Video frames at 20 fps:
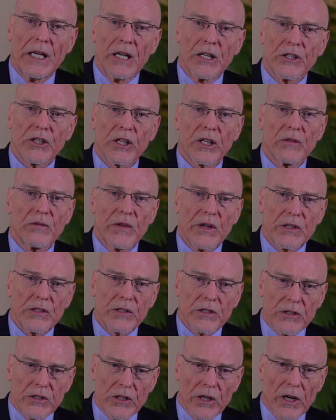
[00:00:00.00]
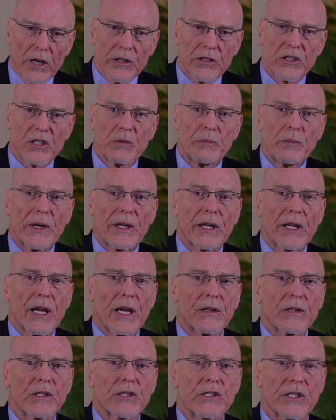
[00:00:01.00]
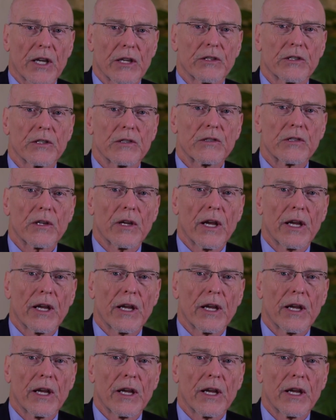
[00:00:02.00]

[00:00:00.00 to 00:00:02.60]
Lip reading: to convince the judge to mitigate the sentence